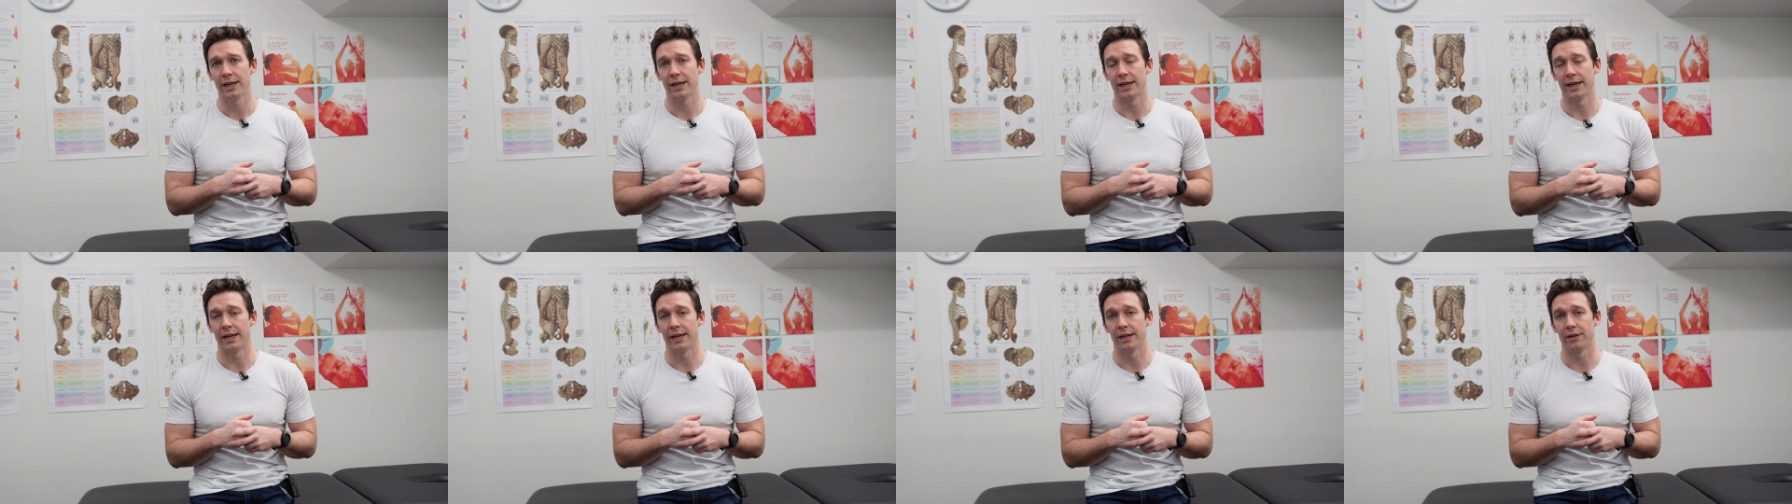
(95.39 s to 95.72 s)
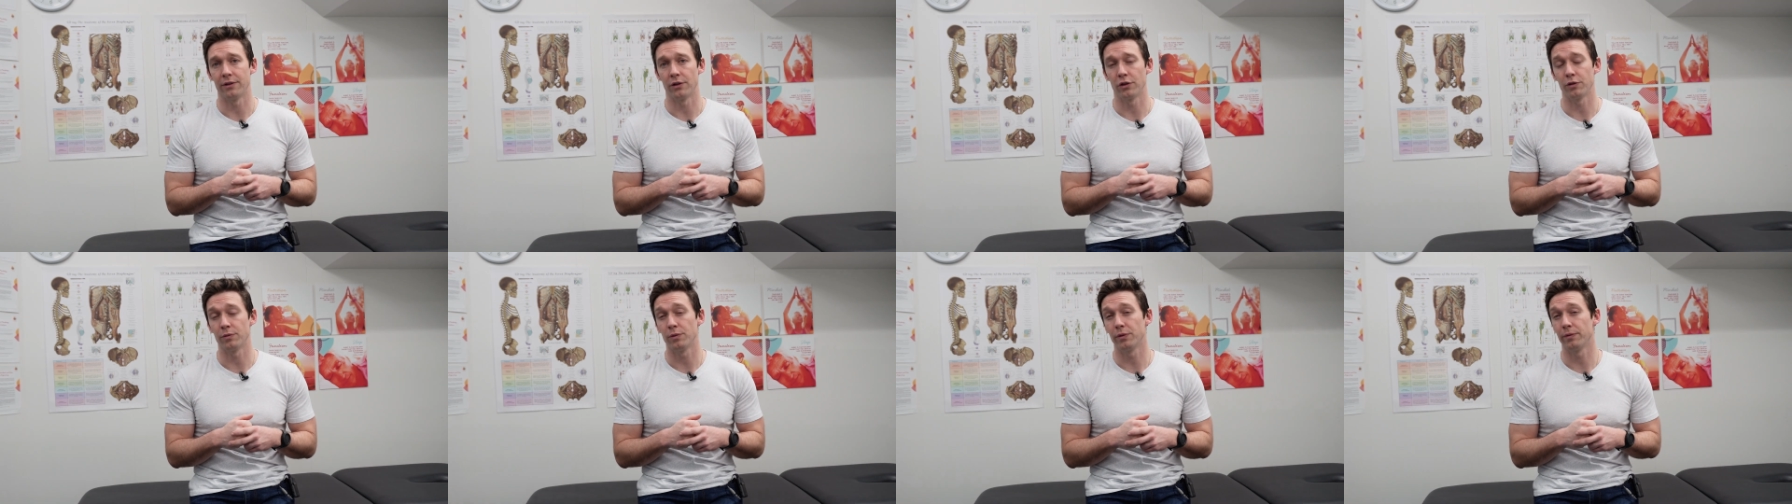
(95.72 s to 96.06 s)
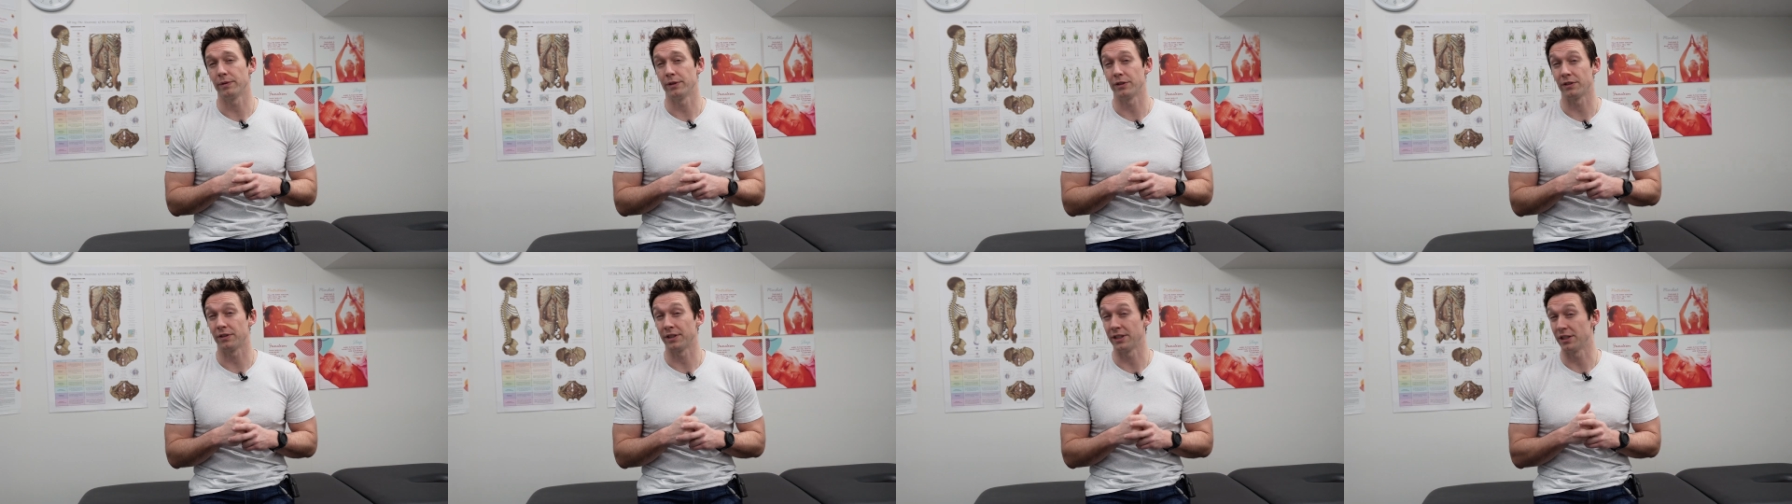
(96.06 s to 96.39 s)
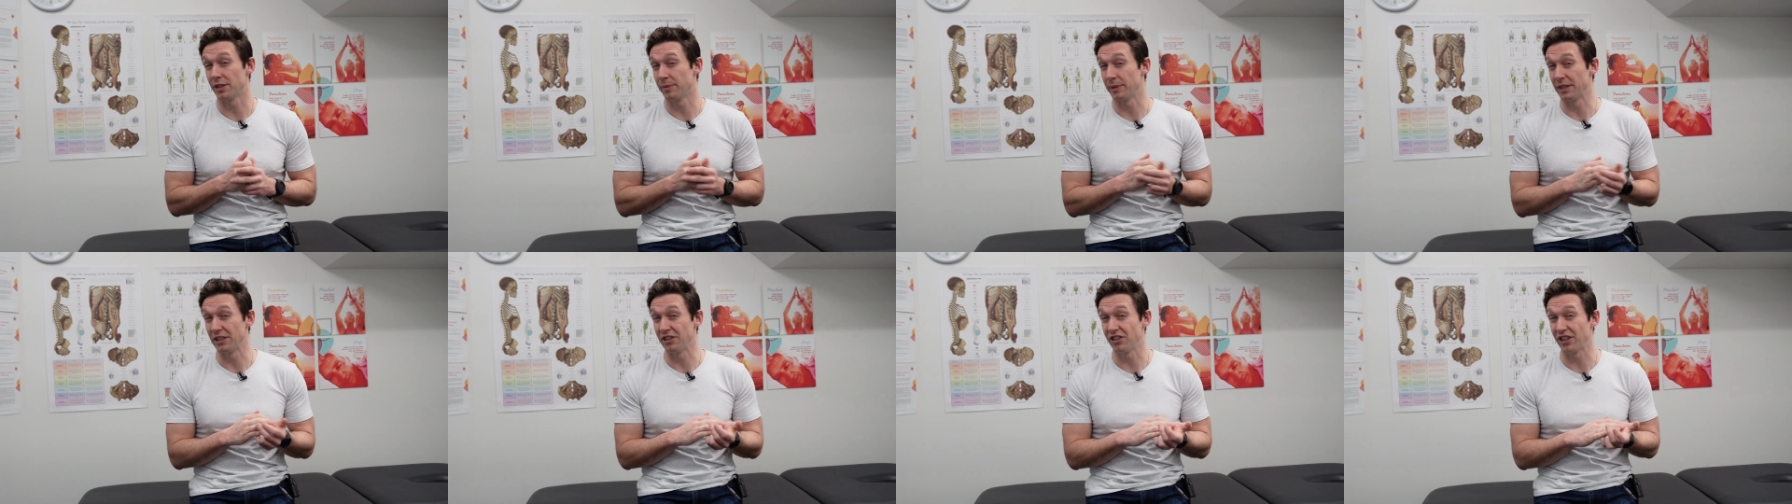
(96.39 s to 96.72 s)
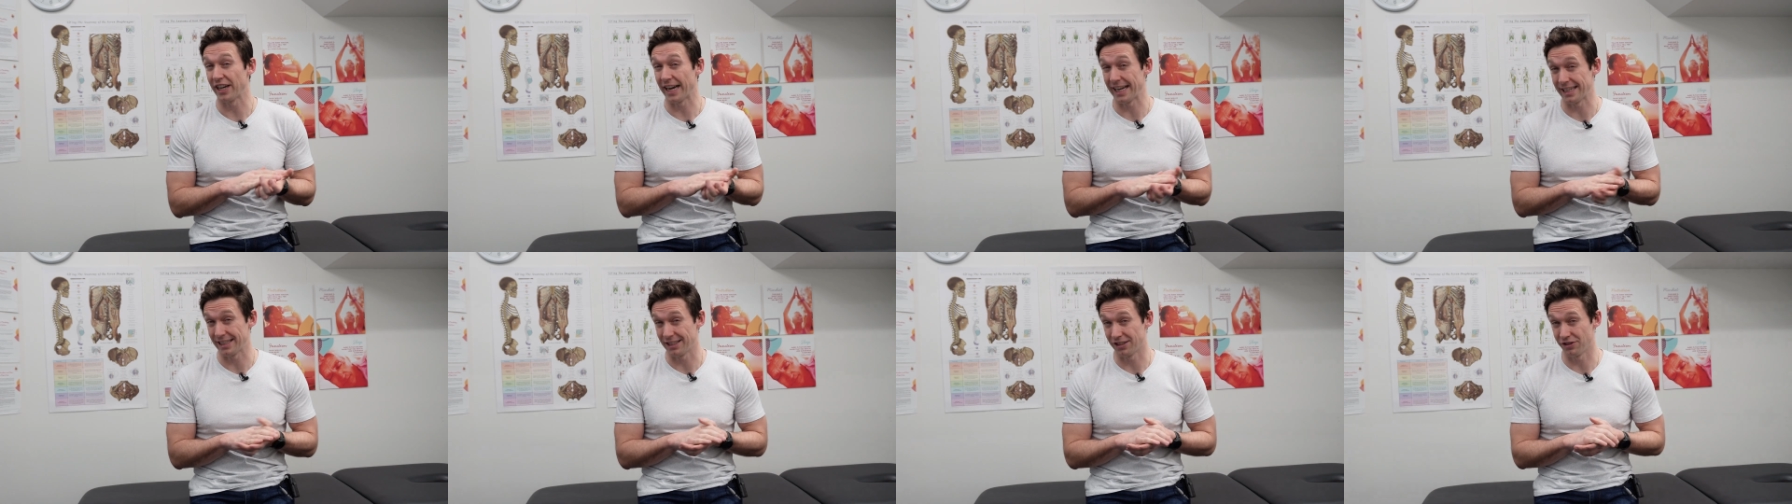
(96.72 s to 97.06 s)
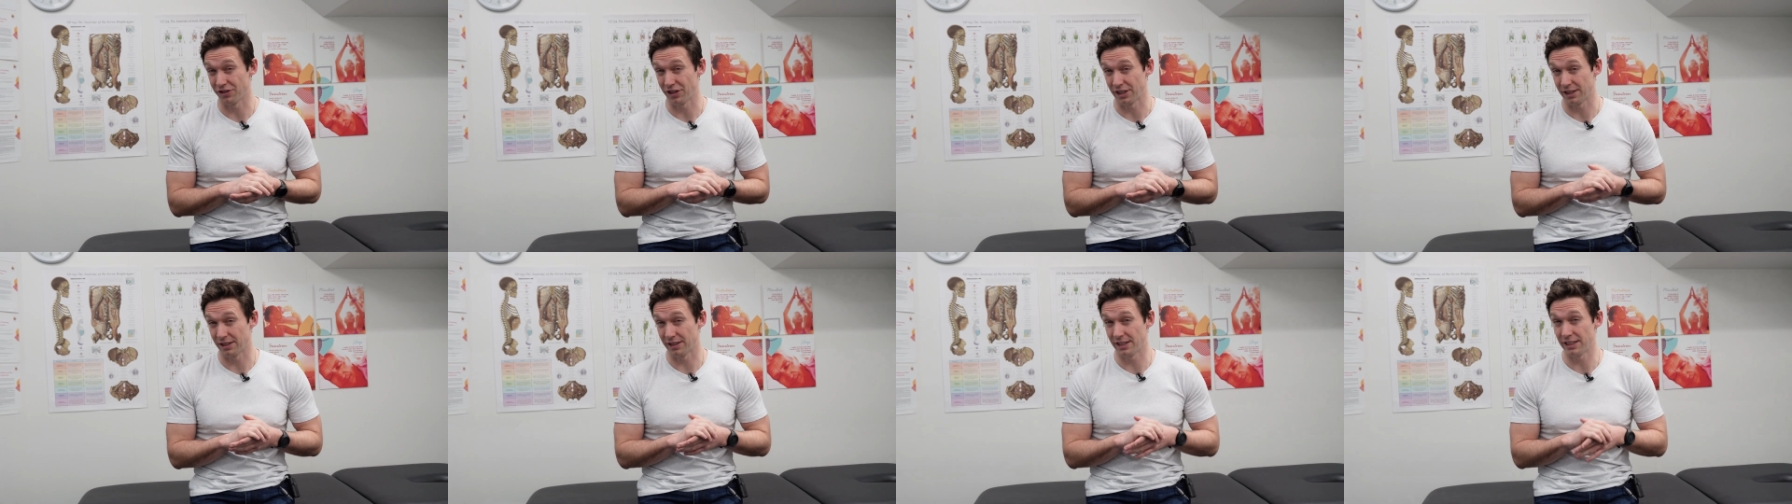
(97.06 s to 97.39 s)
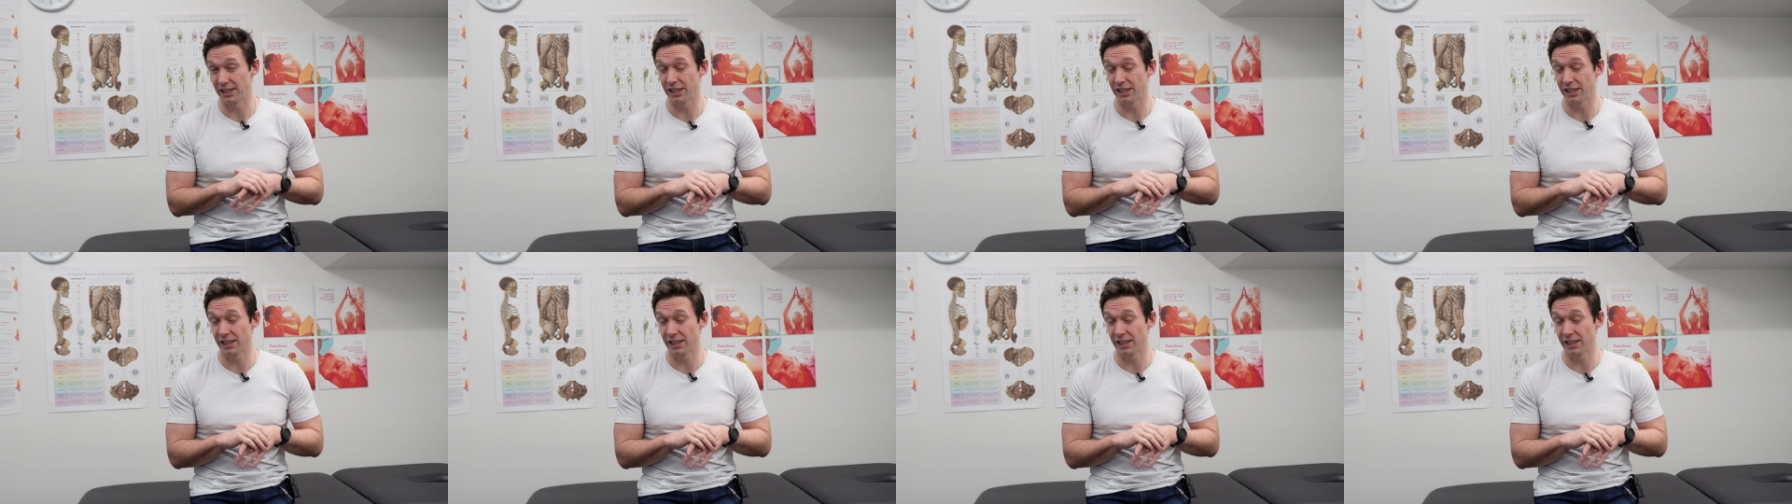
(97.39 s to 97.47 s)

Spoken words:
And those movements need to be challenging.